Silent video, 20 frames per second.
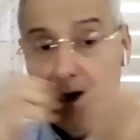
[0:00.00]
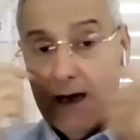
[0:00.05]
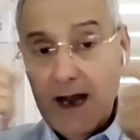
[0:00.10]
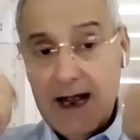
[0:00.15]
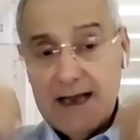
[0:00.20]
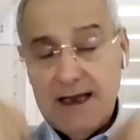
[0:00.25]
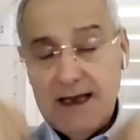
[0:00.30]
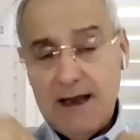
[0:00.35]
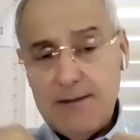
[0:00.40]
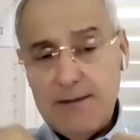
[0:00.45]

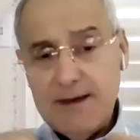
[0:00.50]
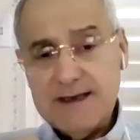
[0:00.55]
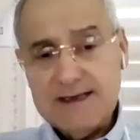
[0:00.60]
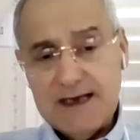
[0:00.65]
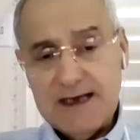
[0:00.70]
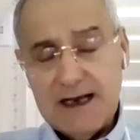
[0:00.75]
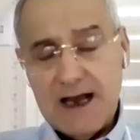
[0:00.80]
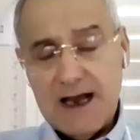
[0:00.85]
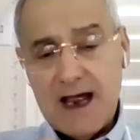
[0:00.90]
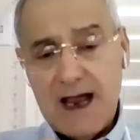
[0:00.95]
And Ibn
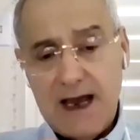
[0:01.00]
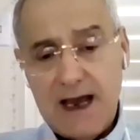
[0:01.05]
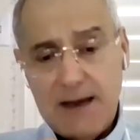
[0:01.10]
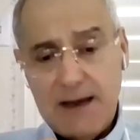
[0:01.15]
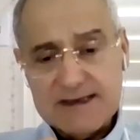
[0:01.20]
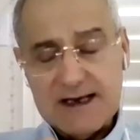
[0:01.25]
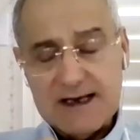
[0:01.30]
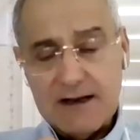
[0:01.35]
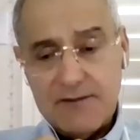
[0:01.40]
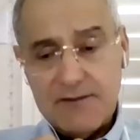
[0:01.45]
Sina
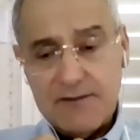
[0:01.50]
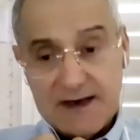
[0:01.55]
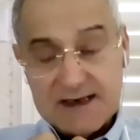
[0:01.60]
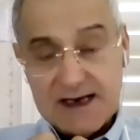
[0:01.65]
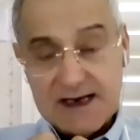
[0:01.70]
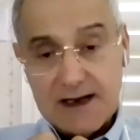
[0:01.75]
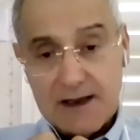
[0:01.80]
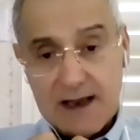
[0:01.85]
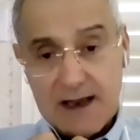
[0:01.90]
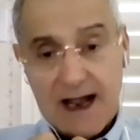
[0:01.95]
himself, he said